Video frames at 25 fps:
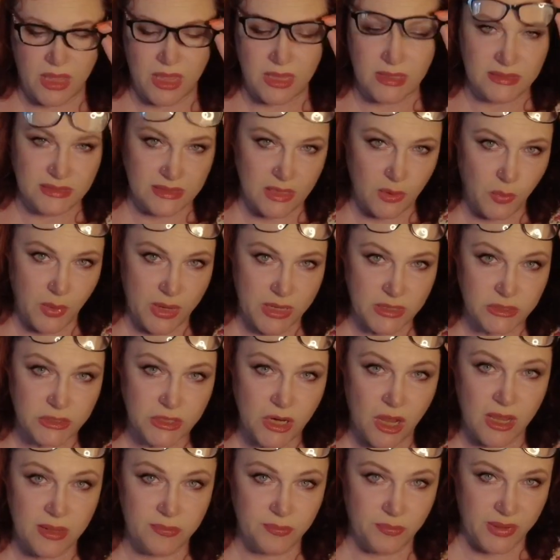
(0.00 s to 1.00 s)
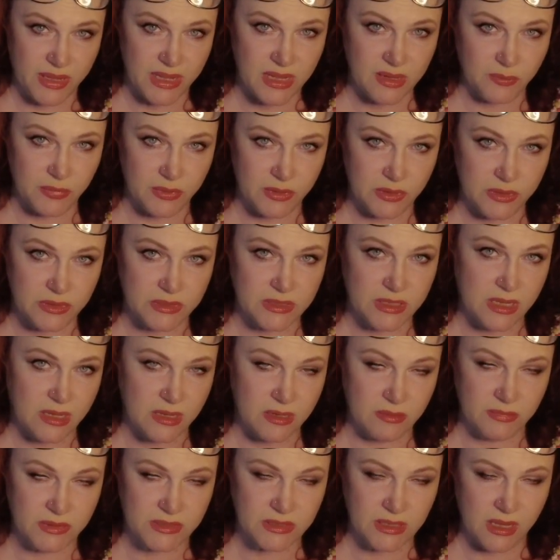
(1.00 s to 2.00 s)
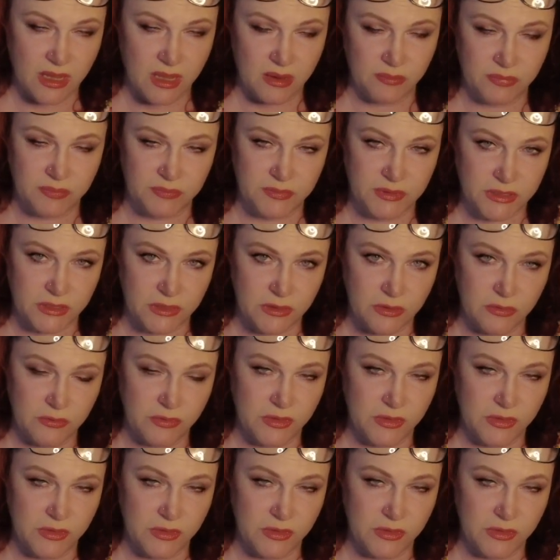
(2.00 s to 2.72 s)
so when John Peebles comes up to the